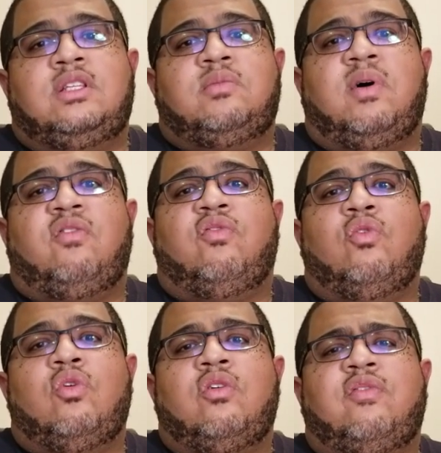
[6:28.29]
it's about
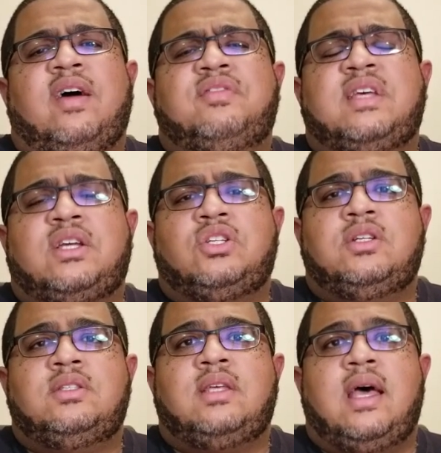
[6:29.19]
4 or 5
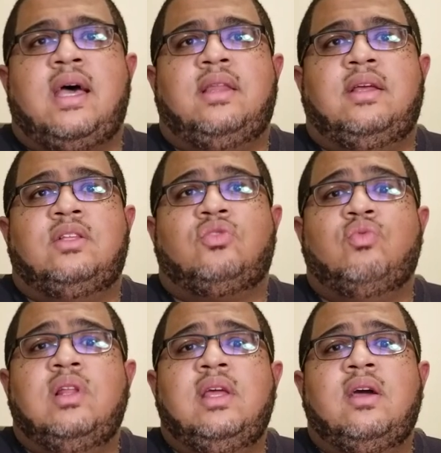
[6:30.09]
sections, and it's
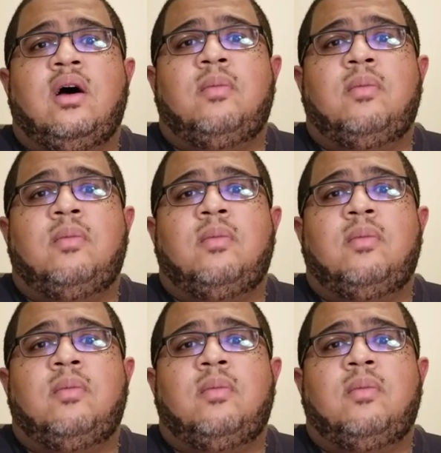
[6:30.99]
really,